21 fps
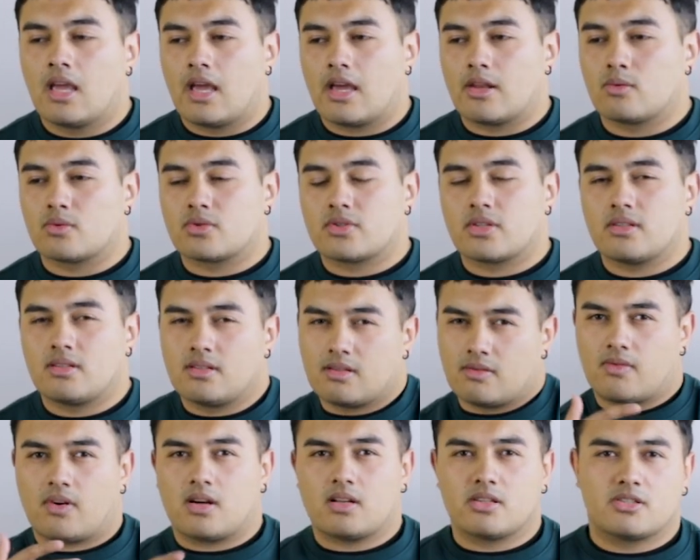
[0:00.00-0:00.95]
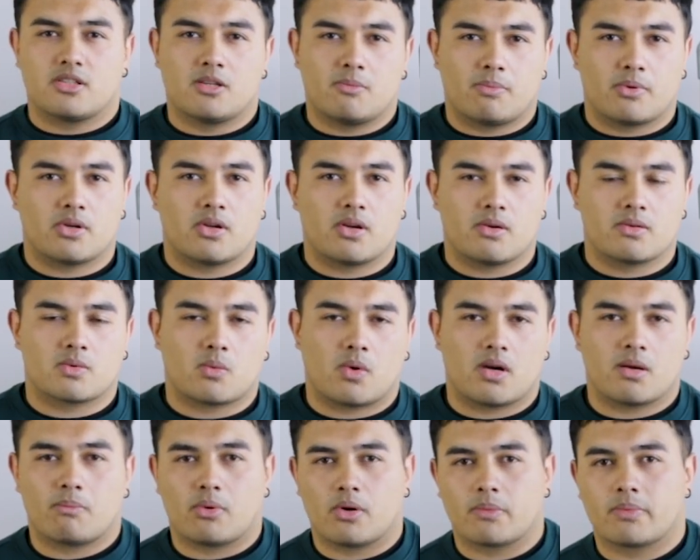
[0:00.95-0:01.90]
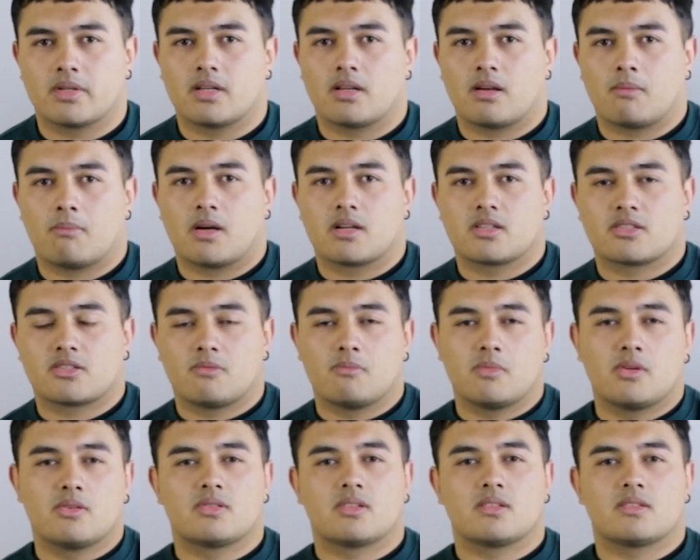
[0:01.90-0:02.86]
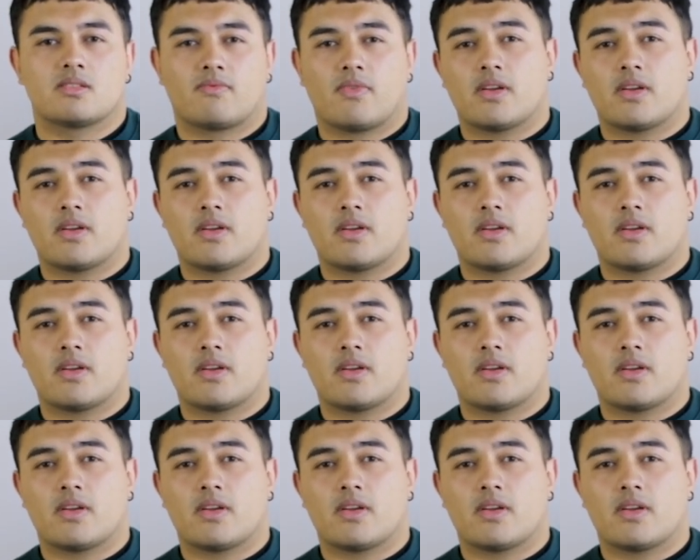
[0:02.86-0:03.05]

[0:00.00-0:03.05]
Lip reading: and also the Nivala 2.0 is quite popular amongst commuters,